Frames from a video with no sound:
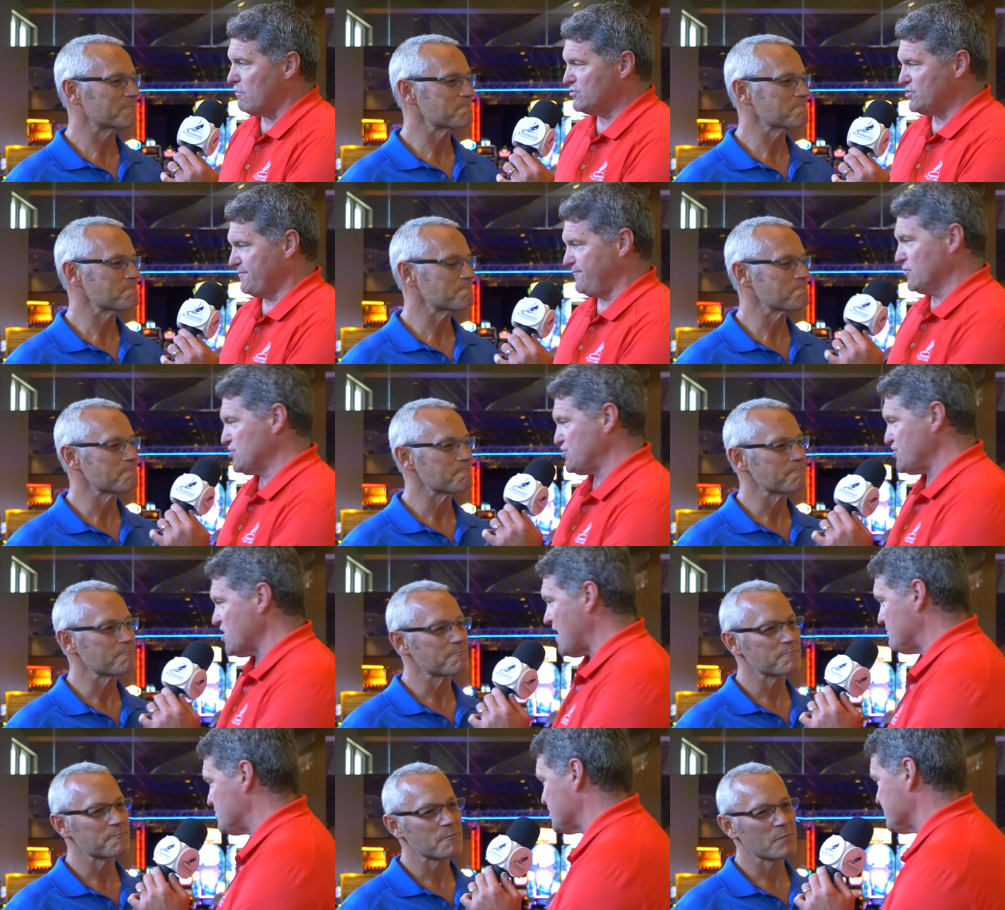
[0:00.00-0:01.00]
Speaker 1: was your first
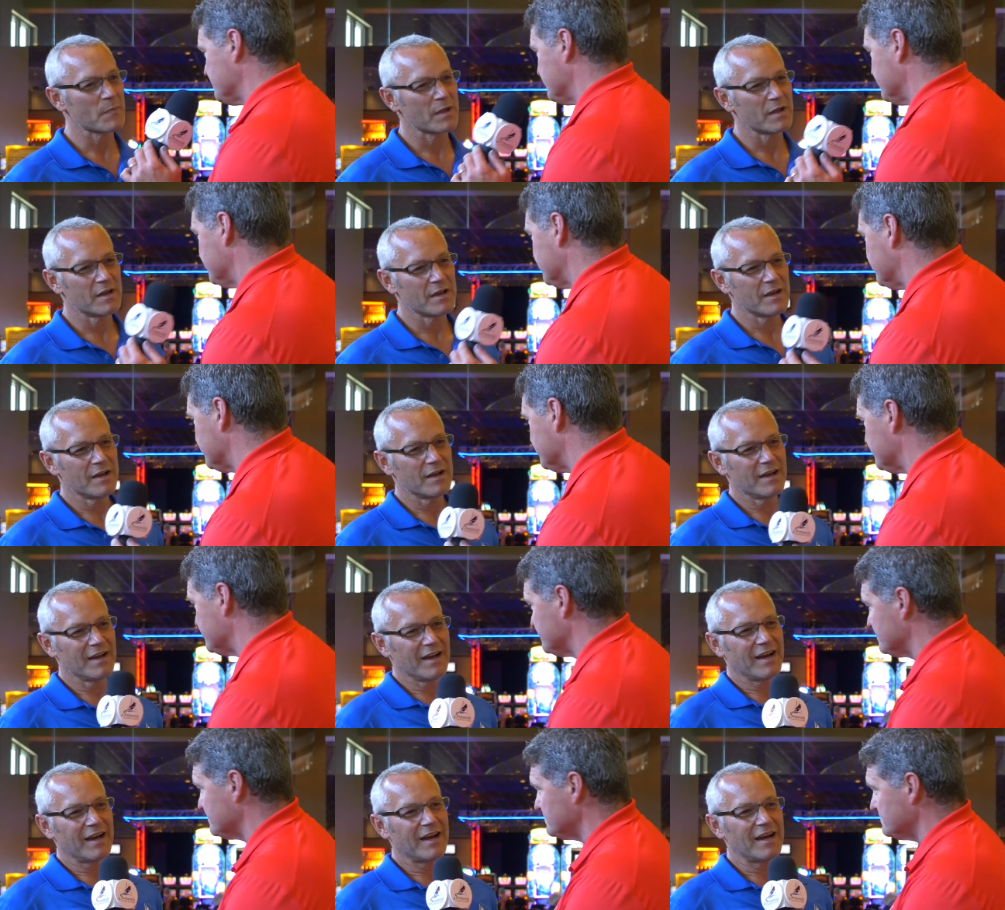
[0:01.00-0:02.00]
jobs?
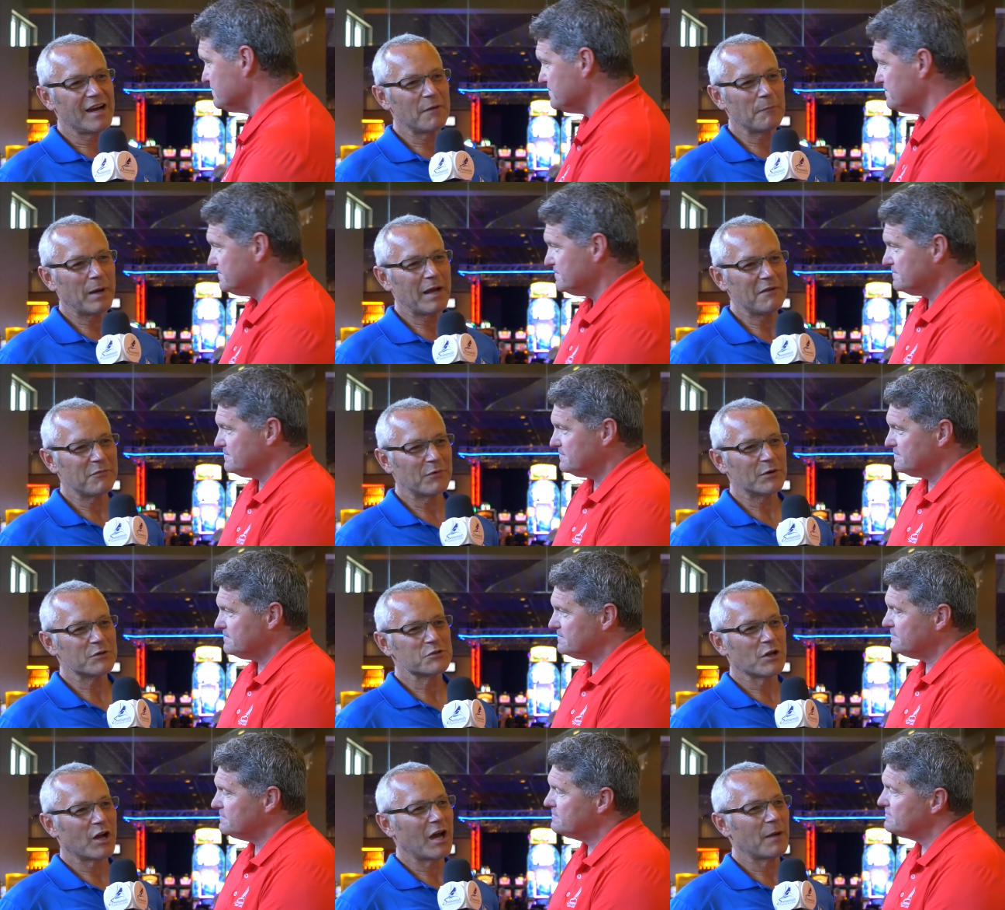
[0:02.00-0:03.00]
Speaker 2: Uh, my first
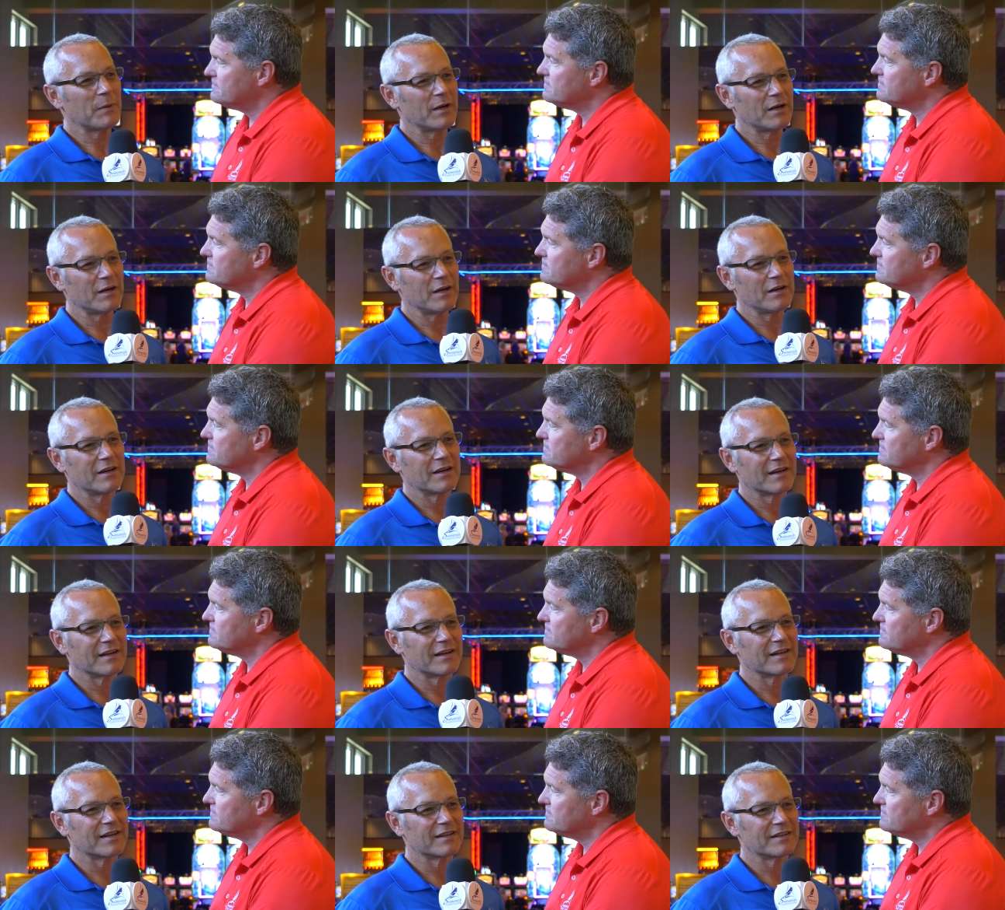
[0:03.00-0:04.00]
job here
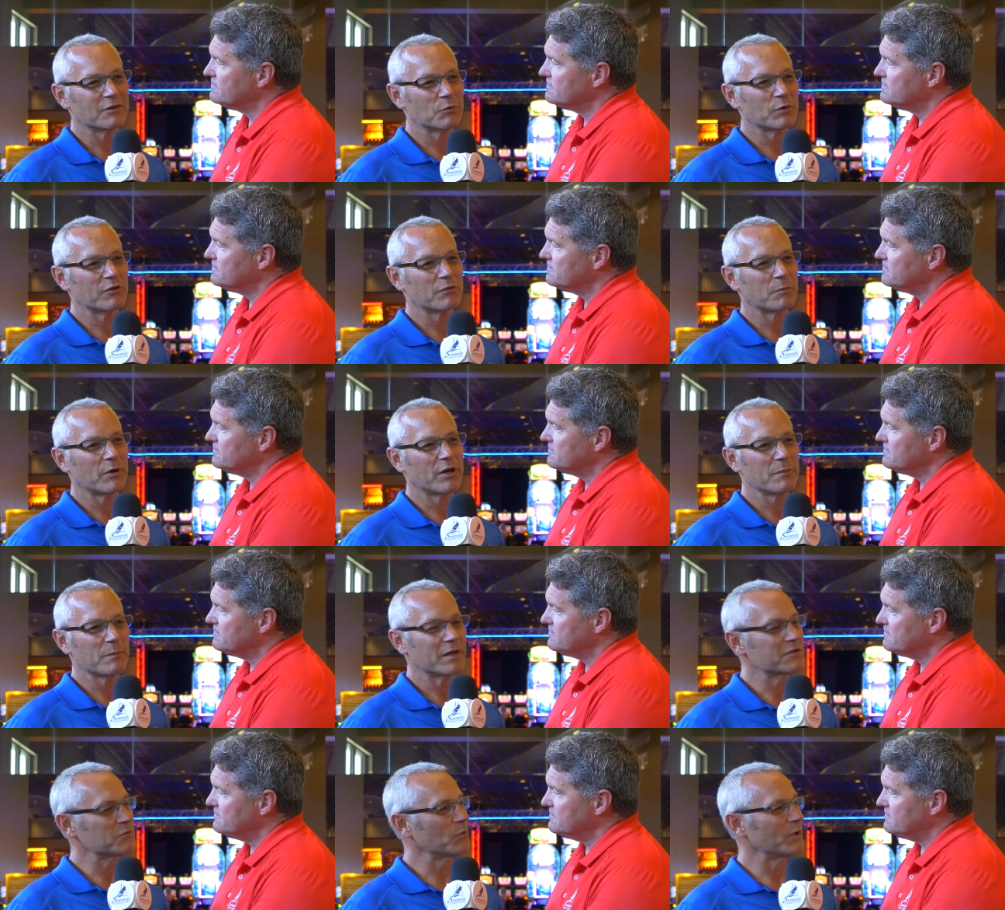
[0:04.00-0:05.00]
uh, was pretty
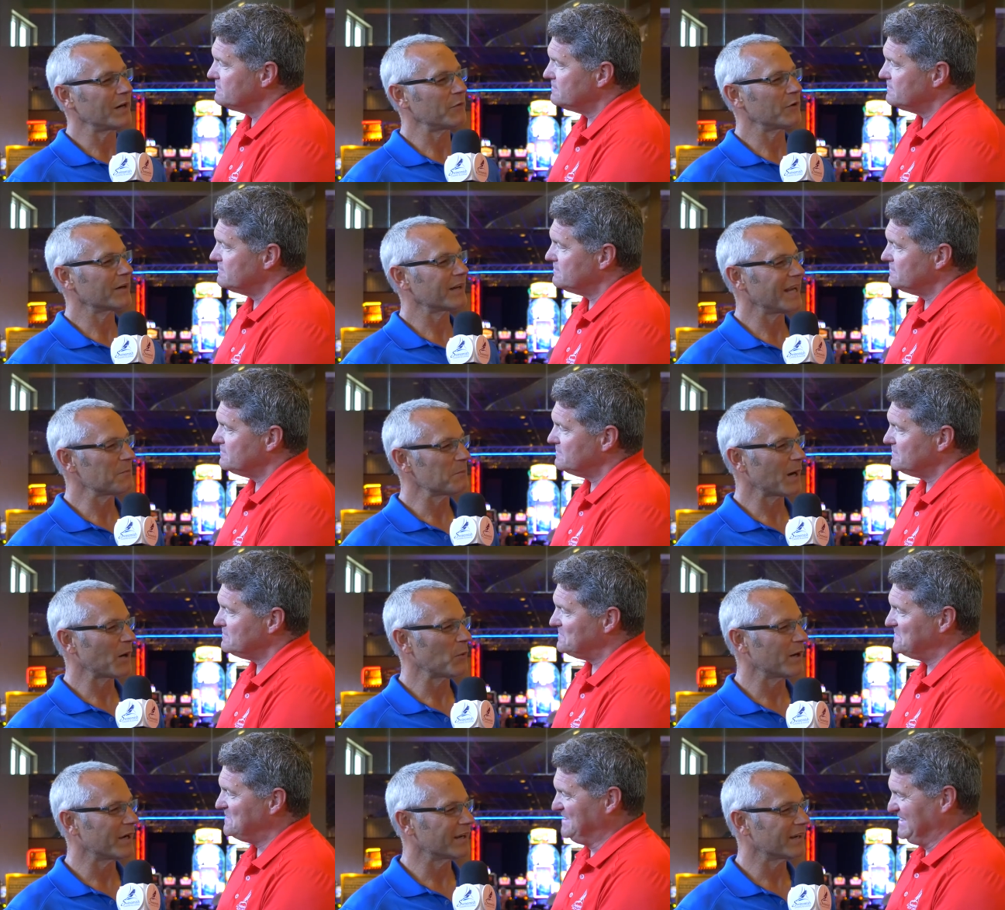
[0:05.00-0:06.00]
much whatever came my
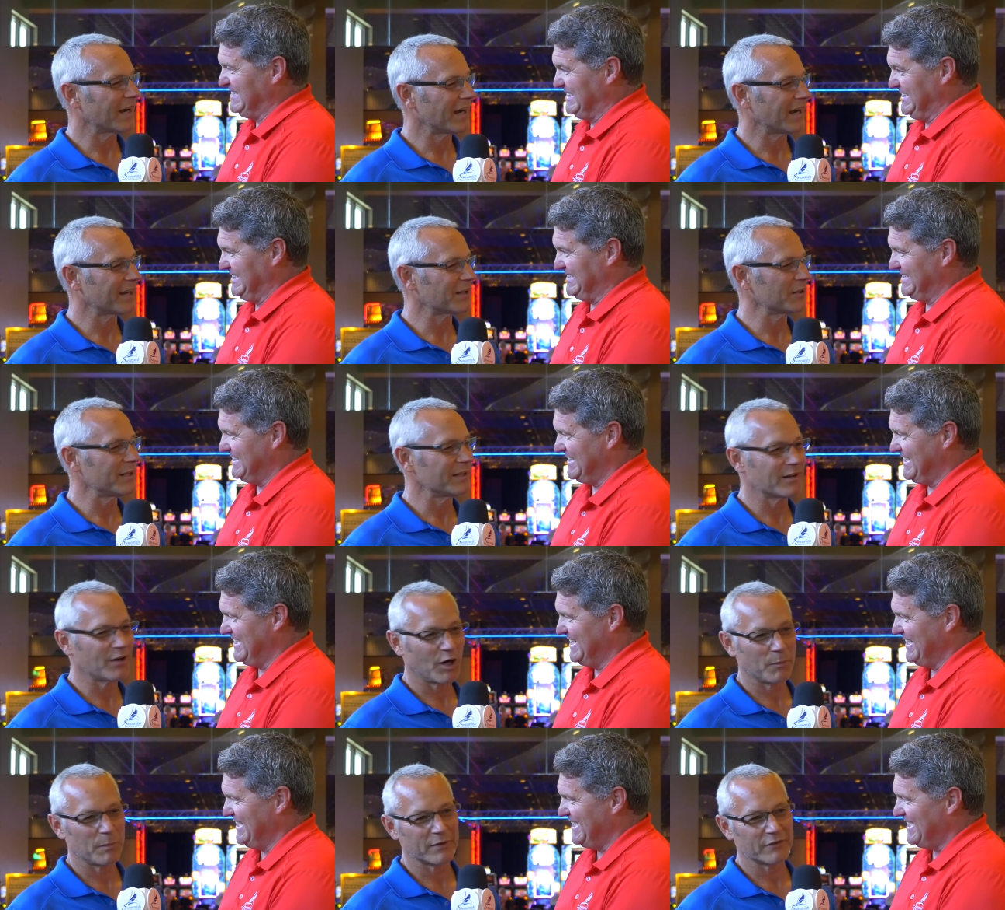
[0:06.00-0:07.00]
way. I cleaned
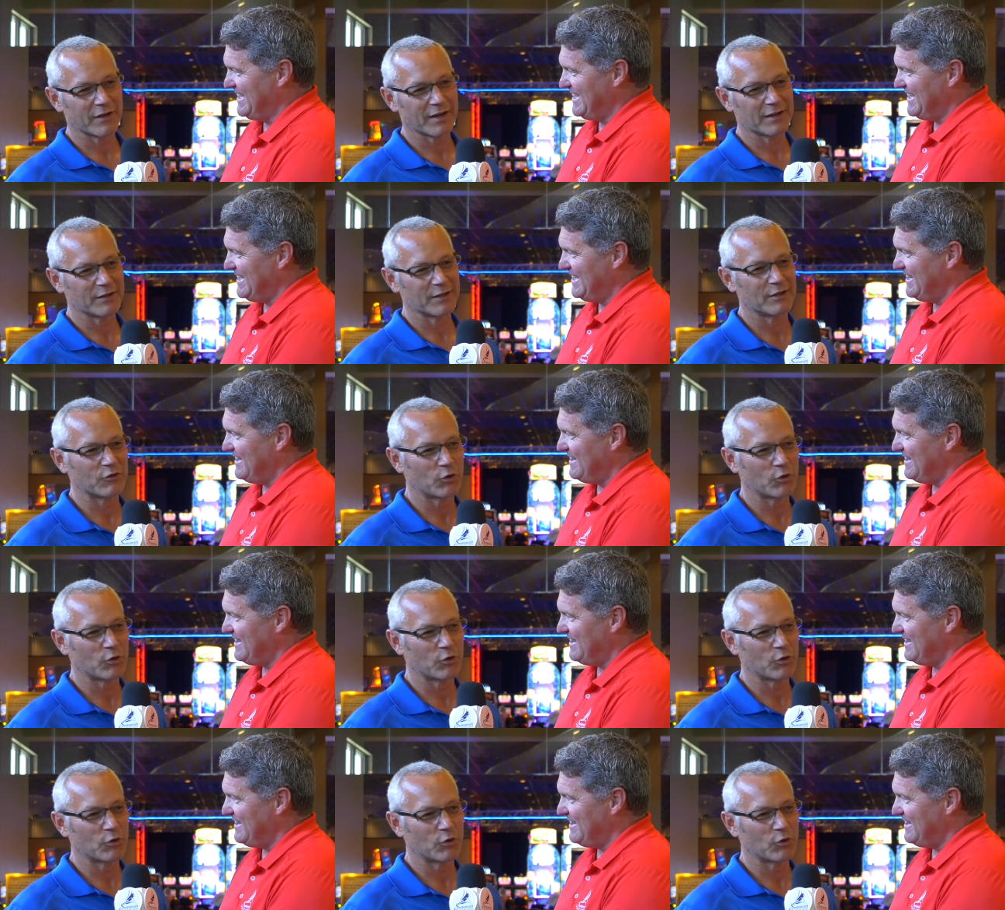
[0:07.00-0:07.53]
carpets, I cleaned